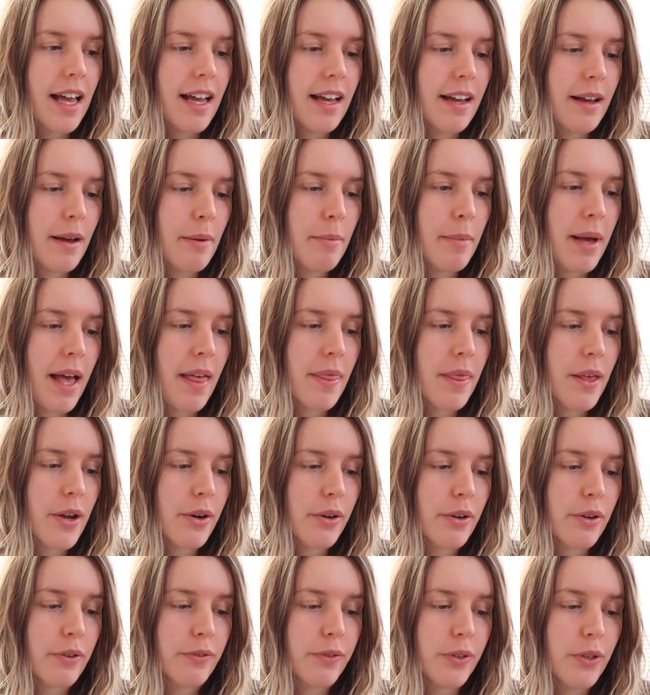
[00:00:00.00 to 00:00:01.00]
and
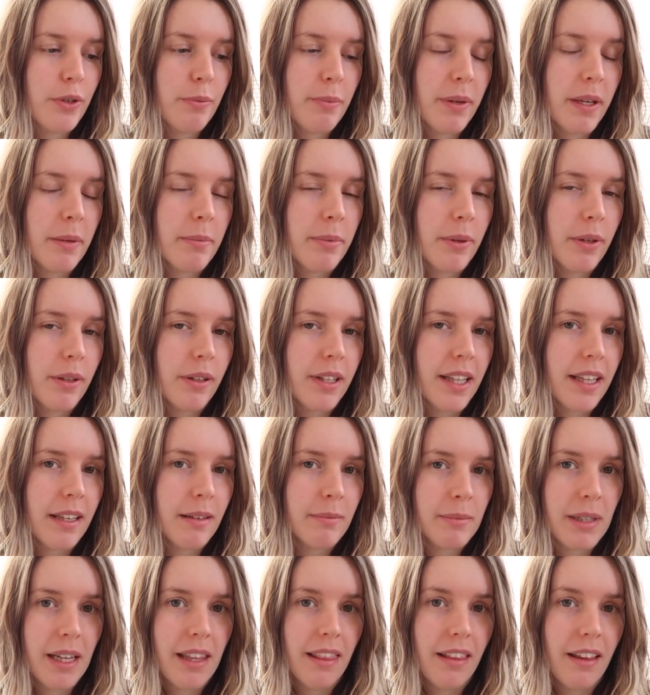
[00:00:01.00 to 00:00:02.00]
there are a few people
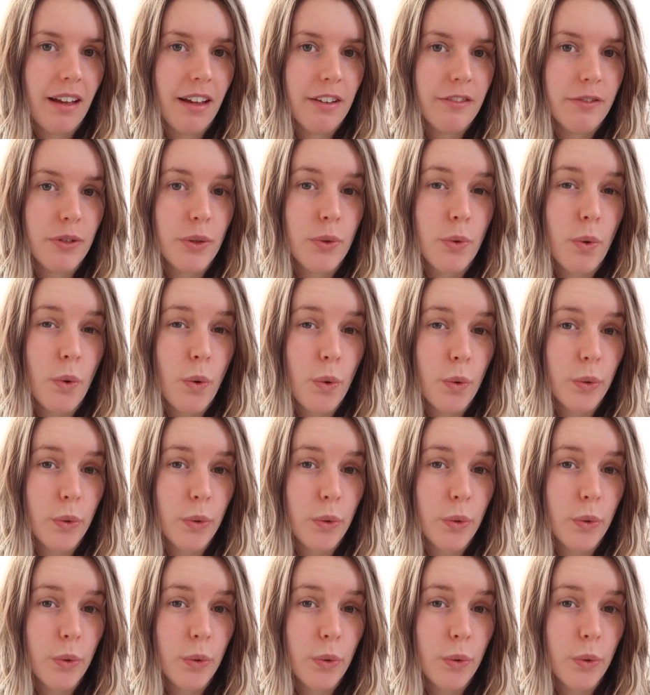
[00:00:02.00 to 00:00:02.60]
in my life who